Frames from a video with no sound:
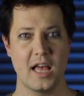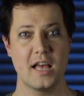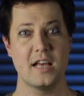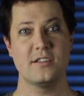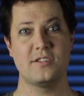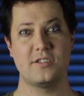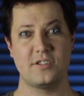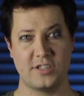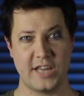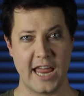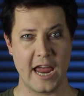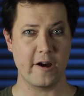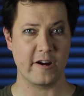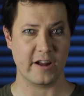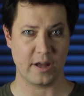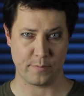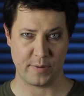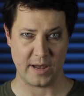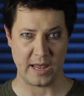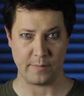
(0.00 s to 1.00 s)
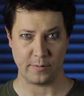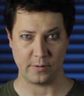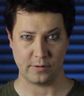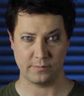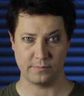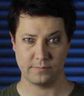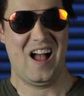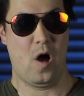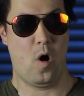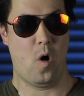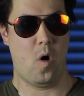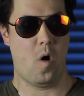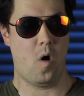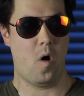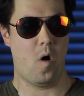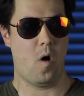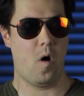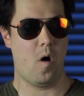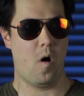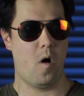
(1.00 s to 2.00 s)
staring at people.
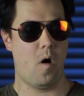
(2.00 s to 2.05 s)
Oh.